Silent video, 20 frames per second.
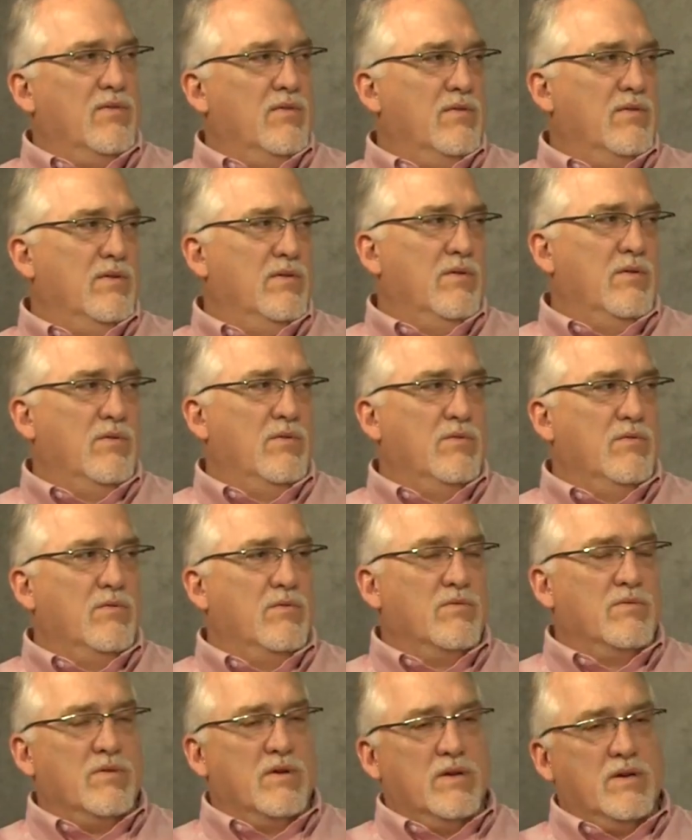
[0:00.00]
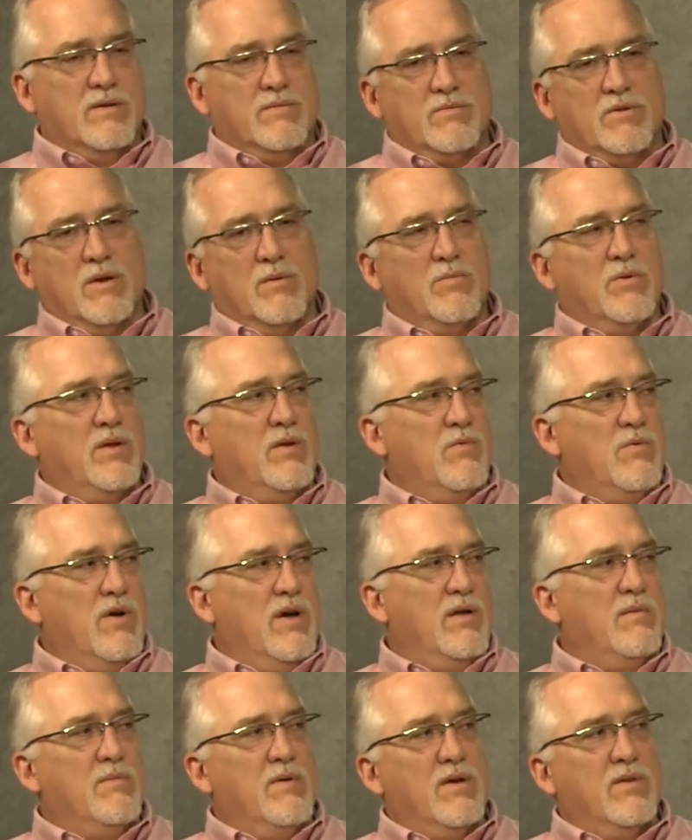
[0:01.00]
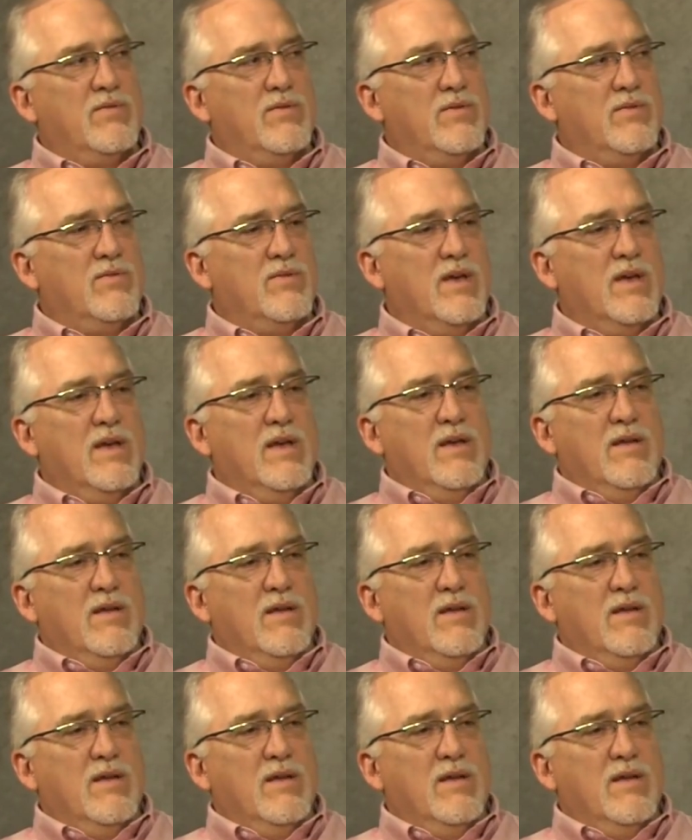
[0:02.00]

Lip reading: a whole company-wide basis,